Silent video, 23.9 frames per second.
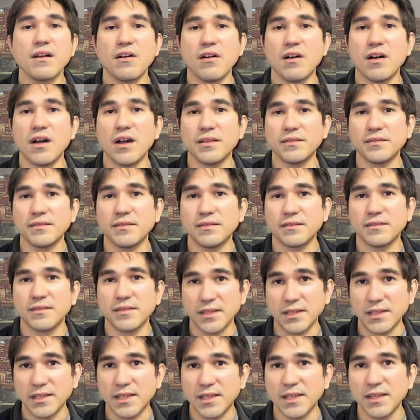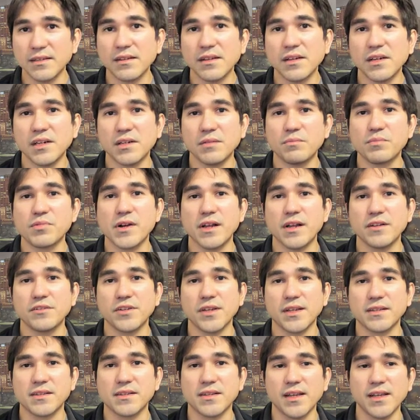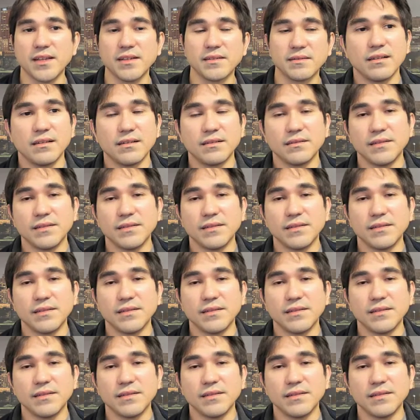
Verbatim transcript: on the GitHub project site.